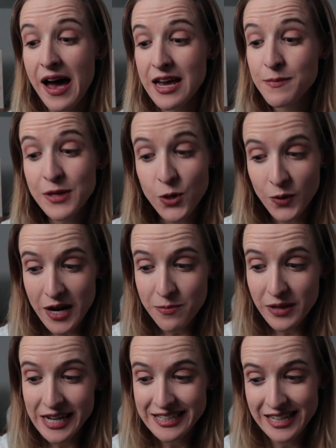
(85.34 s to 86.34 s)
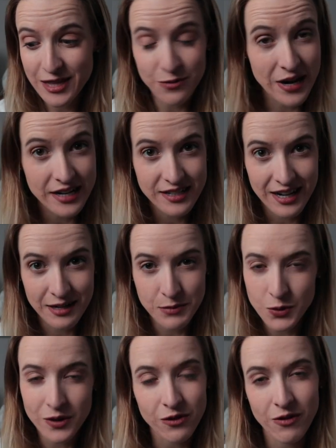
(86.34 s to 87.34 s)
I am in the right place at the right time
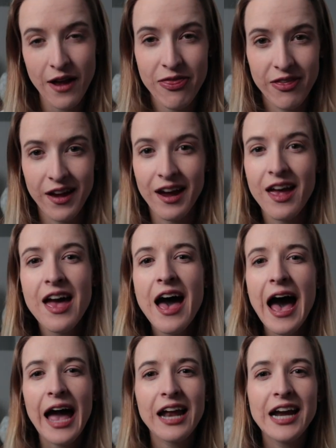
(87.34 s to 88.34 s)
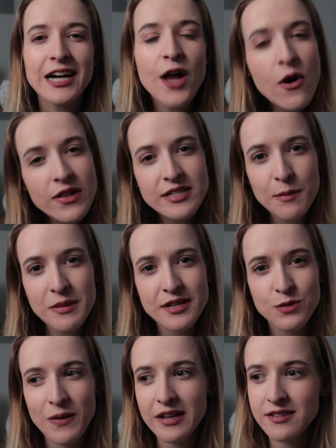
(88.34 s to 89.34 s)
doing the right thing. And I know that some of
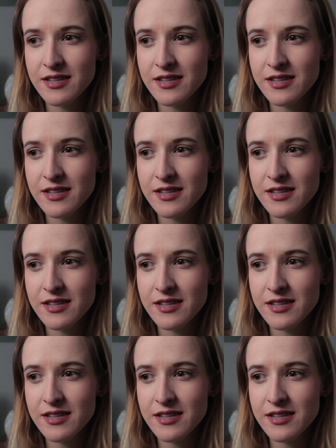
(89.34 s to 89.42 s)
this might